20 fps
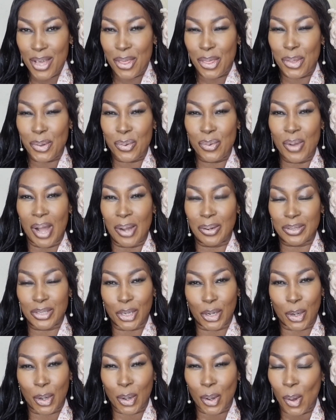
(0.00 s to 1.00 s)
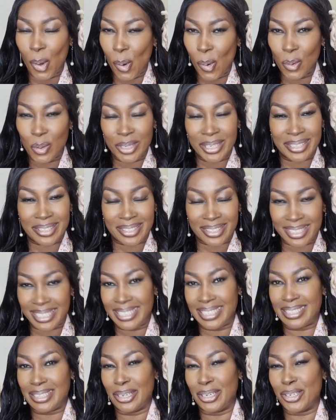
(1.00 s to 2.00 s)
throughout the cold
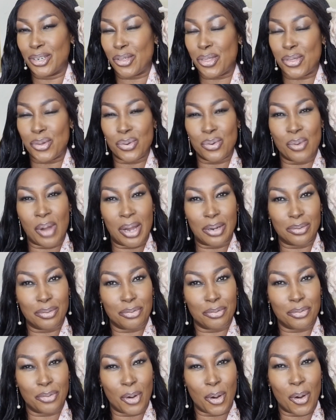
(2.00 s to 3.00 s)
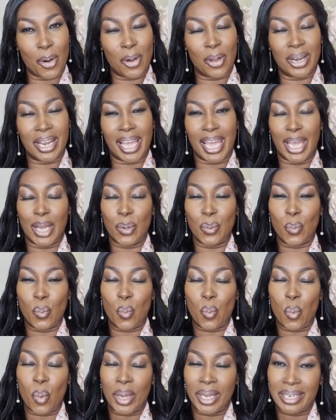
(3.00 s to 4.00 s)
season, throughout fall and
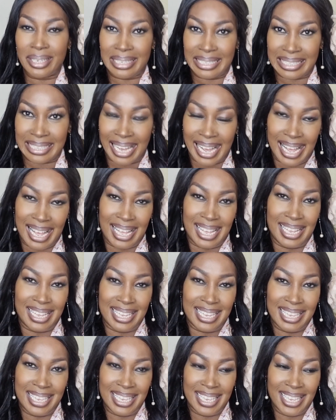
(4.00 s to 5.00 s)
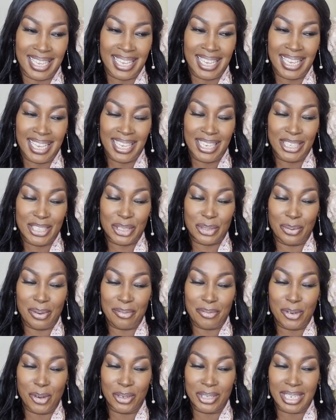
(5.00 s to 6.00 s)
winter. So
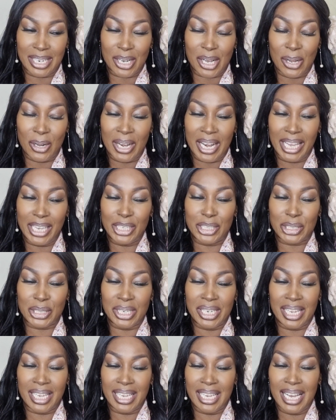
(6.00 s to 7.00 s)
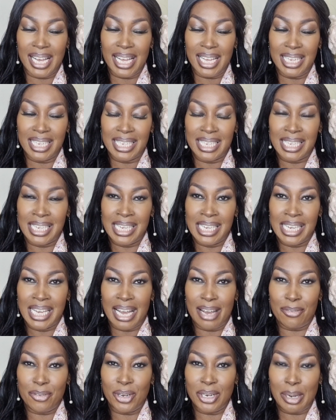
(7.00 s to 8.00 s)
I've got a collection here.
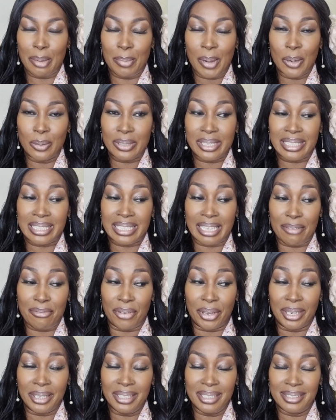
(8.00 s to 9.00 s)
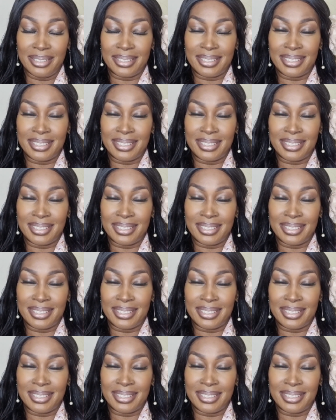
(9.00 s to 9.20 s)
I've got about seven